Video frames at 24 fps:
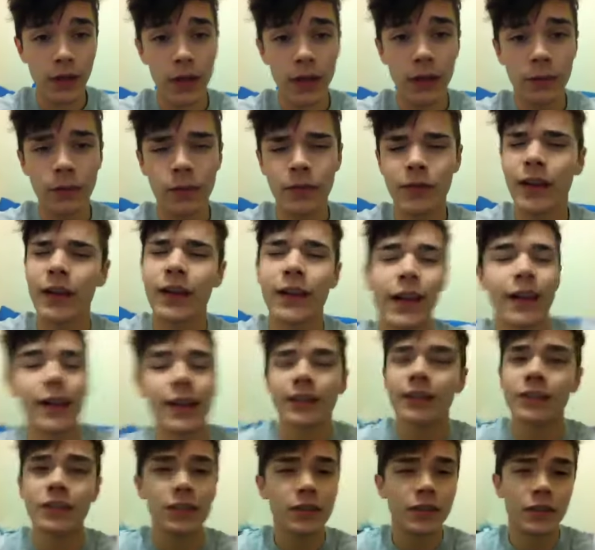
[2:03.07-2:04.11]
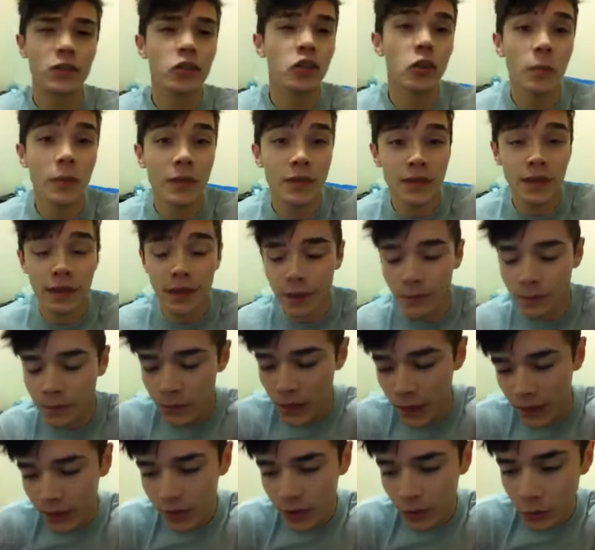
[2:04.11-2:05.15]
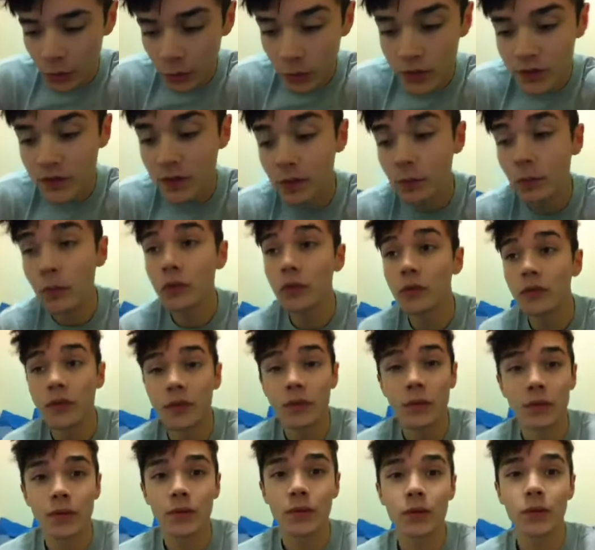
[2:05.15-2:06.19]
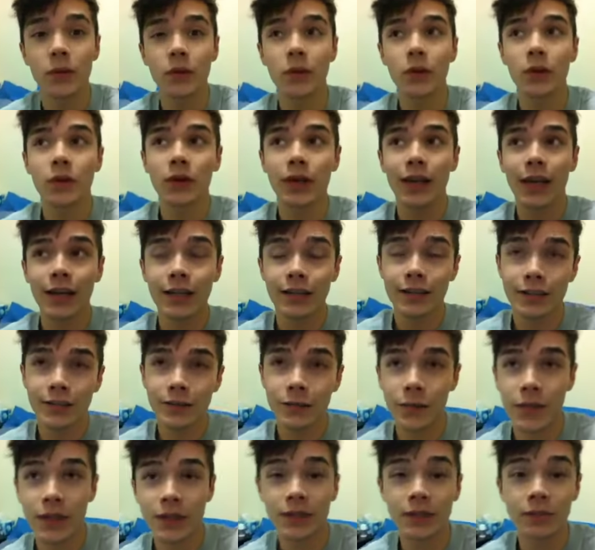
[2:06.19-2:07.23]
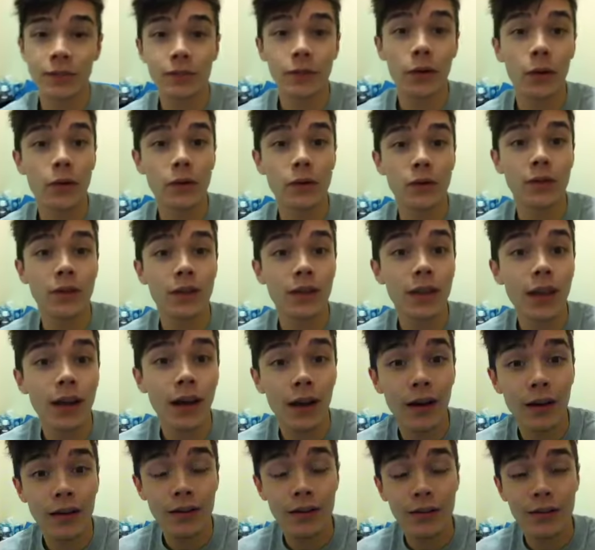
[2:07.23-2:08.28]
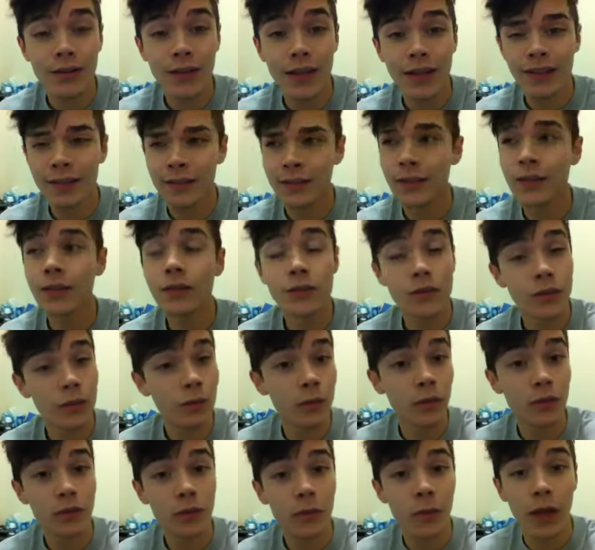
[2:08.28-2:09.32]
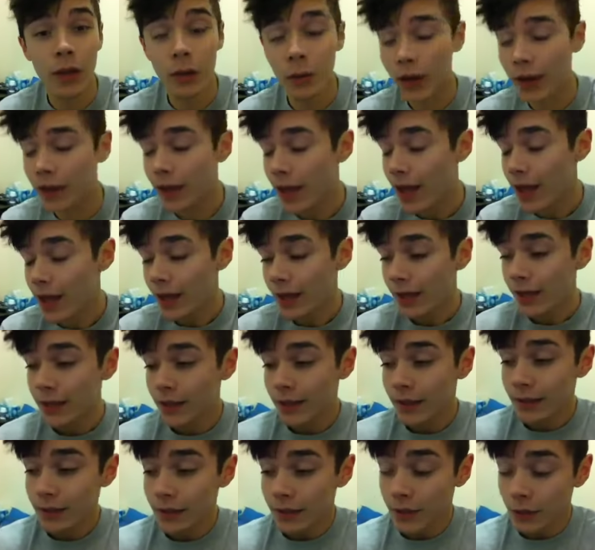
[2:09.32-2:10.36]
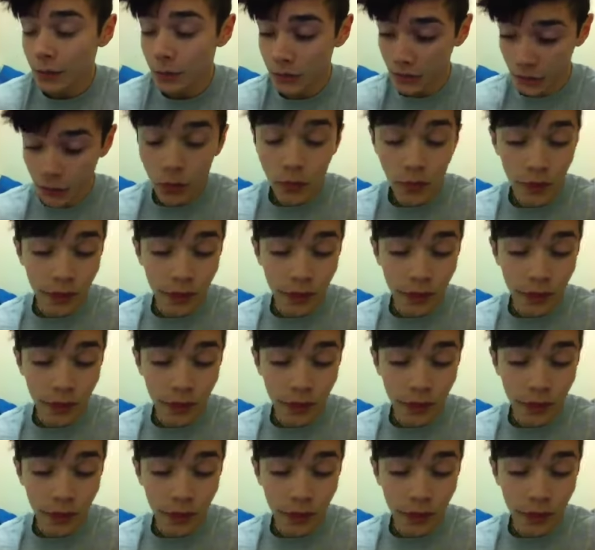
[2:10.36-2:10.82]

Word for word: um, Fountain Gate, it's just a shopping centre. We went to the movies, we saw X-Men First Class, and that was a good movie by the way. We saw